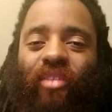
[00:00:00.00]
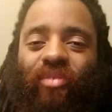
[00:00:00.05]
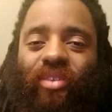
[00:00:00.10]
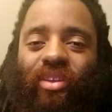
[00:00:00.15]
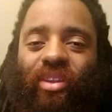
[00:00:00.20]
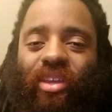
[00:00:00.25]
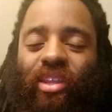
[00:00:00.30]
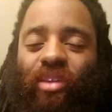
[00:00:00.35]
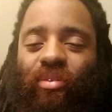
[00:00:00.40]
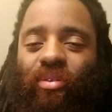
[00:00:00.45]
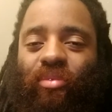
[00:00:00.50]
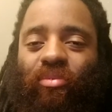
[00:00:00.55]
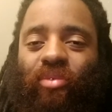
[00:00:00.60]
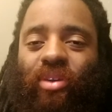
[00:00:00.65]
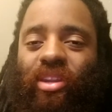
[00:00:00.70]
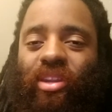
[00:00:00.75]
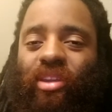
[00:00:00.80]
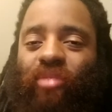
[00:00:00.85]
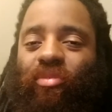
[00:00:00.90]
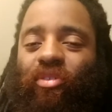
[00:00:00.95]
it, and
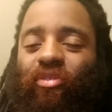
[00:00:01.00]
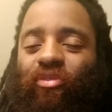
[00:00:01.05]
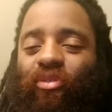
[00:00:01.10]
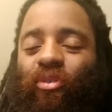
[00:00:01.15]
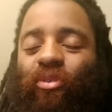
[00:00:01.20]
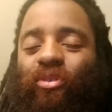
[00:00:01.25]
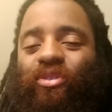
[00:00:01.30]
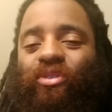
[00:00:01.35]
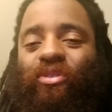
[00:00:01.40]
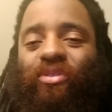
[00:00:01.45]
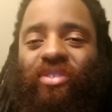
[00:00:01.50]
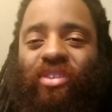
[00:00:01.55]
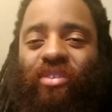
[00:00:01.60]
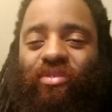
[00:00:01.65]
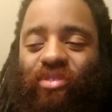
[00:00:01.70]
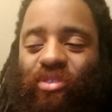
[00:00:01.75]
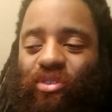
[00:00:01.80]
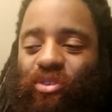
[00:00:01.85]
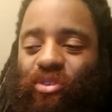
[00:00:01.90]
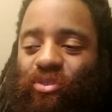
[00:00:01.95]
then we force ourselves
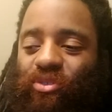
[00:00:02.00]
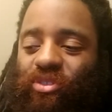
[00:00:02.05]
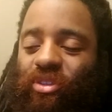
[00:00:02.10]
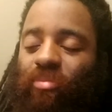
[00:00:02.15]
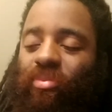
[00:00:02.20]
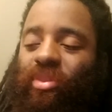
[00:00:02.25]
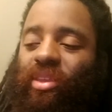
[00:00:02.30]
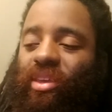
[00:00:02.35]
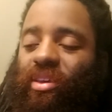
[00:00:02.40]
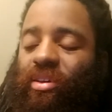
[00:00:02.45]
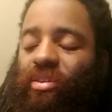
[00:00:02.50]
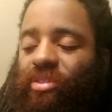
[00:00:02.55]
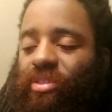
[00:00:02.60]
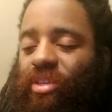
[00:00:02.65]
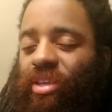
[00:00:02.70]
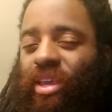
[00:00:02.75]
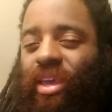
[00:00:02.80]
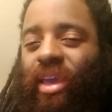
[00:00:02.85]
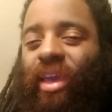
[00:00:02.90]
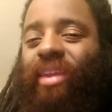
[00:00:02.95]
to do something else,
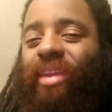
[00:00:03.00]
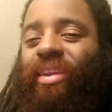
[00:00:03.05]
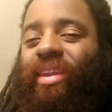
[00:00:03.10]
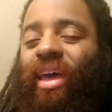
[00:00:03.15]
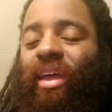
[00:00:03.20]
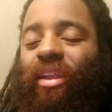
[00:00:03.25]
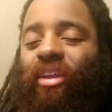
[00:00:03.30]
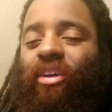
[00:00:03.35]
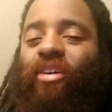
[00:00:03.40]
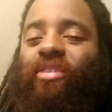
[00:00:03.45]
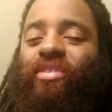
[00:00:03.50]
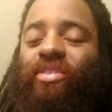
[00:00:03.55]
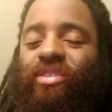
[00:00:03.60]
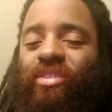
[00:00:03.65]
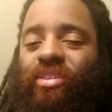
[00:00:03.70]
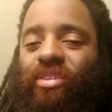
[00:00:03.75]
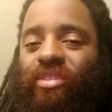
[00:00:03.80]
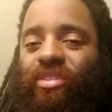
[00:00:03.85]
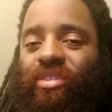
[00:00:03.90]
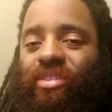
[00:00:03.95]
and that
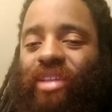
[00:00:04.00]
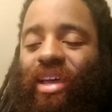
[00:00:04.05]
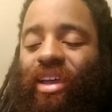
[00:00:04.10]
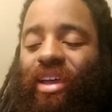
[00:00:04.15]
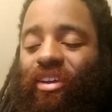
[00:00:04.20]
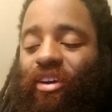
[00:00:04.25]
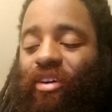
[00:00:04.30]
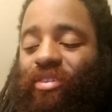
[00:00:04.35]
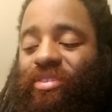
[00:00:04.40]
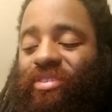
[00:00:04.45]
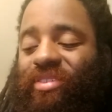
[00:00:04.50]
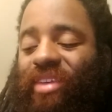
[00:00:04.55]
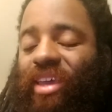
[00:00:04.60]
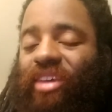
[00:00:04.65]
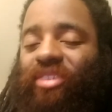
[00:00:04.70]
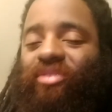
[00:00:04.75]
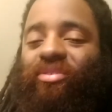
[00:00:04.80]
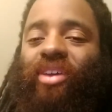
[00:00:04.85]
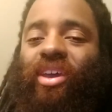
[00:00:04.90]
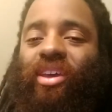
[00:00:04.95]
causes
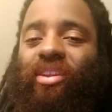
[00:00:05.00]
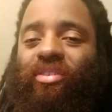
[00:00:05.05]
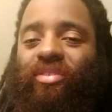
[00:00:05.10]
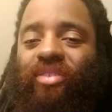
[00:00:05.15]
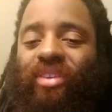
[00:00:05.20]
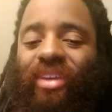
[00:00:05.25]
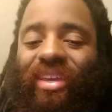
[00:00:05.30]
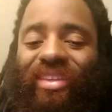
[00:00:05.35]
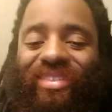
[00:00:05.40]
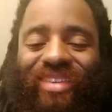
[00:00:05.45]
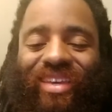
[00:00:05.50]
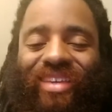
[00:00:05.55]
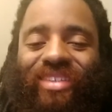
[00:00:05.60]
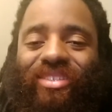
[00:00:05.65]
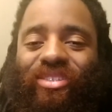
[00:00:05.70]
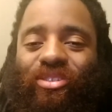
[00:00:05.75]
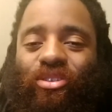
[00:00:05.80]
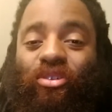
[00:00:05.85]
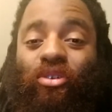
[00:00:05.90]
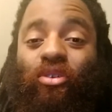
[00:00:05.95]
extra energy. It takes
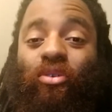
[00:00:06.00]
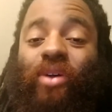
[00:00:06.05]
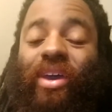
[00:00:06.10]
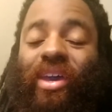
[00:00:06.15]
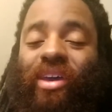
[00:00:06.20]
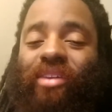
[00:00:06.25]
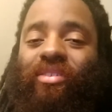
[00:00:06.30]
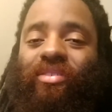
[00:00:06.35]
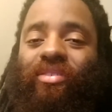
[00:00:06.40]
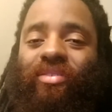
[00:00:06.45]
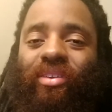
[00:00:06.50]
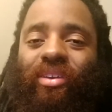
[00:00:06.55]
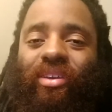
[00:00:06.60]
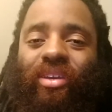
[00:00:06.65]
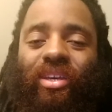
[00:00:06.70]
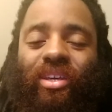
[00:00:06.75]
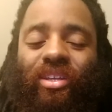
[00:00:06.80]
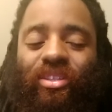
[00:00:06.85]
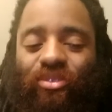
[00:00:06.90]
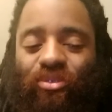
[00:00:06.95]
no energy
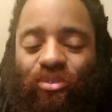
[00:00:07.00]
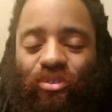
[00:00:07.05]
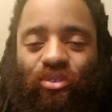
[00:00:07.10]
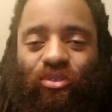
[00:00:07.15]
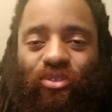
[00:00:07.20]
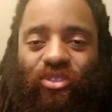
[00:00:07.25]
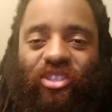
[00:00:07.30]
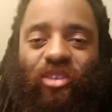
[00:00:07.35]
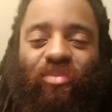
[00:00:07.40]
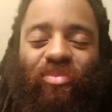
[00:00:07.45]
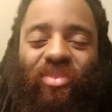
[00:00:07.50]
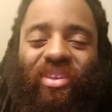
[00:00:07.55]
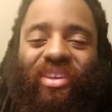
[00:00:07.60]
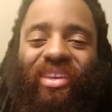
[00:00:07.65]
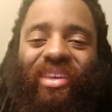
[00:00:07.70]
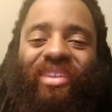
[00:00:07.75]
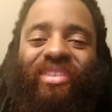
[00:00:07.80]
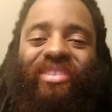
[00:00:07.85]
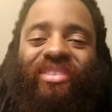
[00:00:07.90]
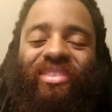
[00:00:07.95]
to do something
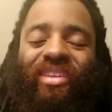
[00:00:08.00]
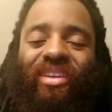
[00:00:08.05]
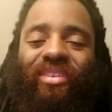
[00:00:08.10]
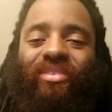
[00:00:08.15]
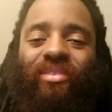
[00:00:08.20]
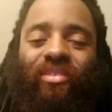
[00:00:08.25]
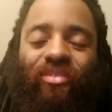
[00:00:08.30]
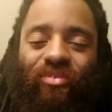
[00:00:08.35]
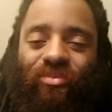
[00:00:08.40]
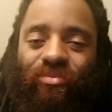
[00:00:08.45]
instinctive.